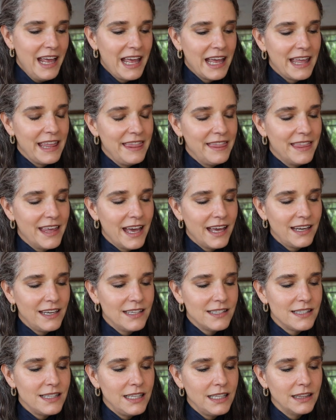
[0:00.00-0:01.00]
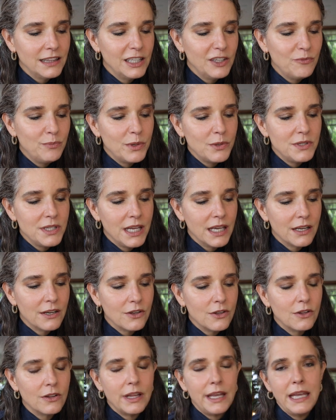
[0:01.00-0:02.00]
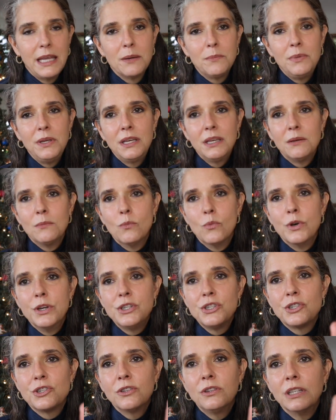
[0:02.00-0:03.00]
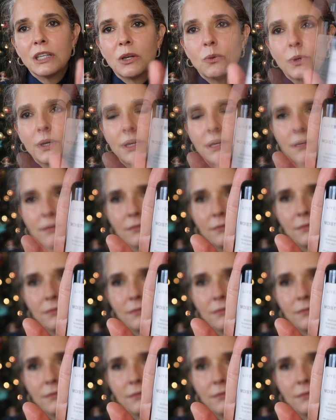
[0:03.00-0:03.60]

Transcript: and that is the Live Botanical Ambient Moisture Liquid.